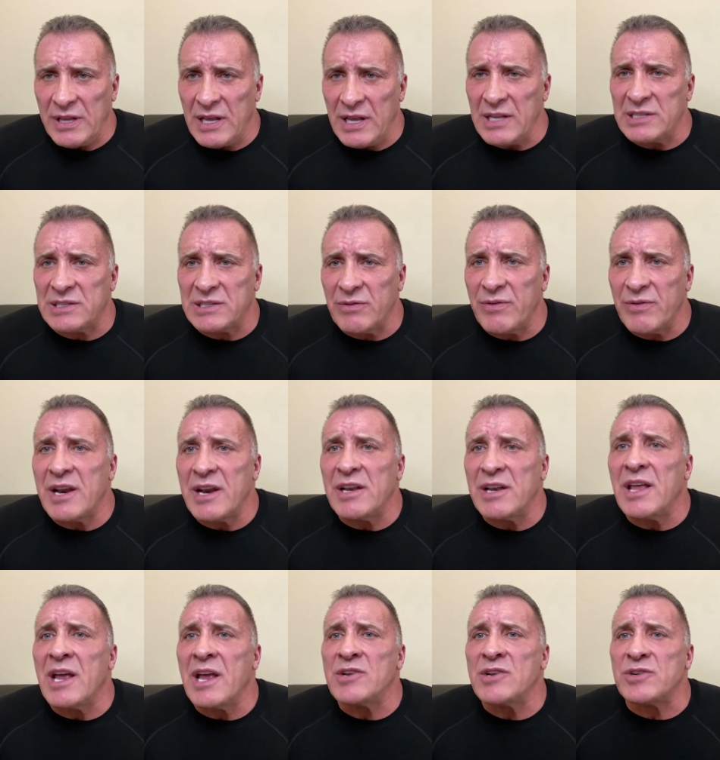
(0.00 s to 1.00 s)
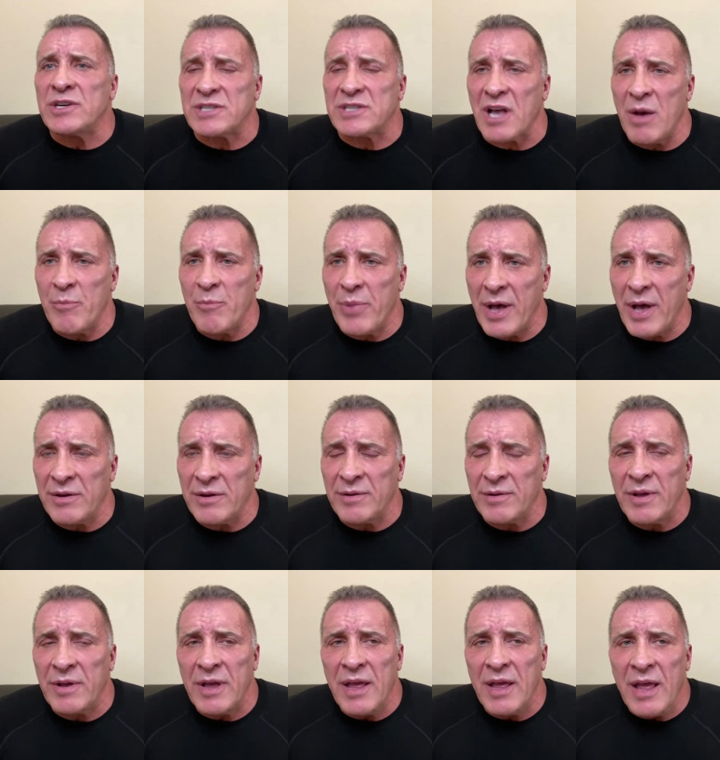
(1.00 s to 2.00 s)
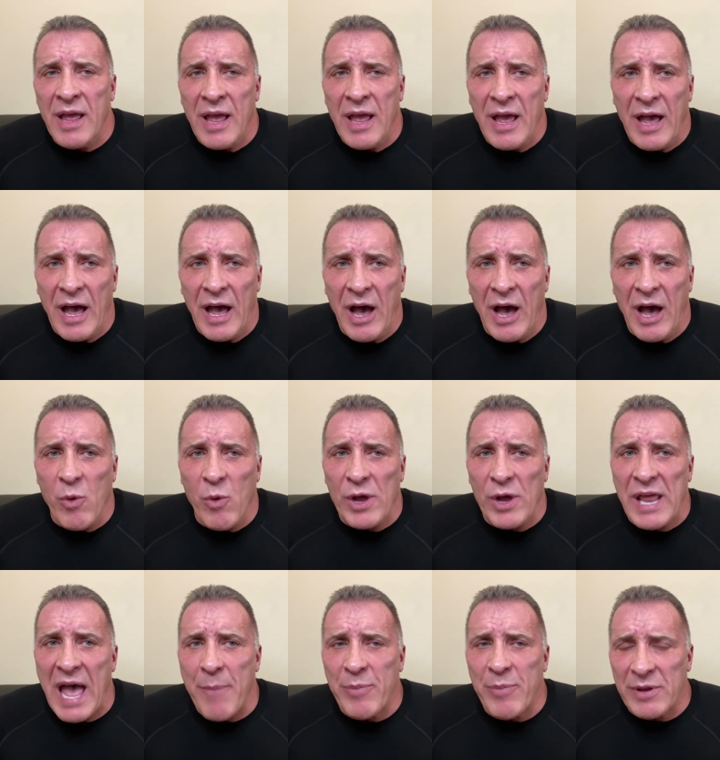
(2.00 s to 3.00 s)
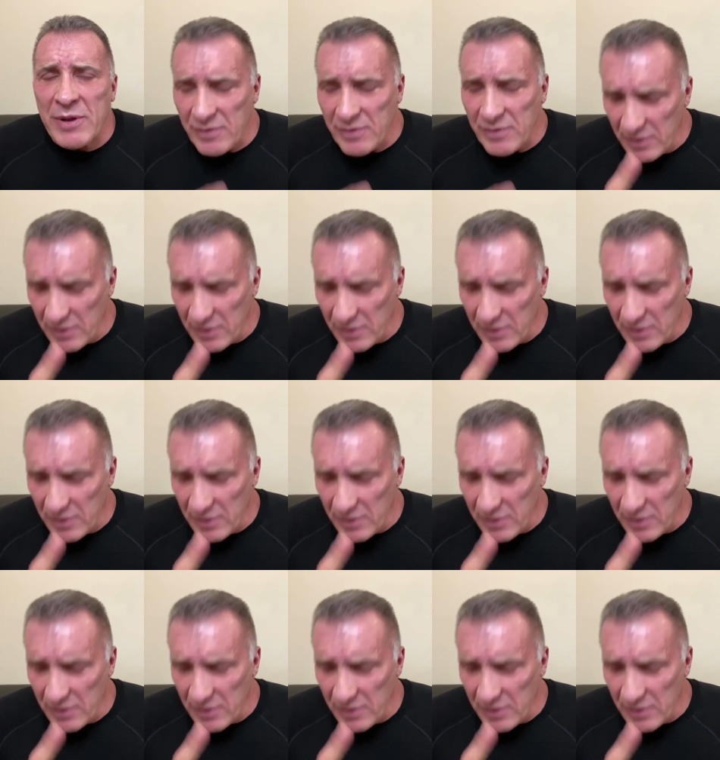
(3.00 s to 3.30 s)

It's a very dangerous compound. Mm-hmm. Uh, what happened,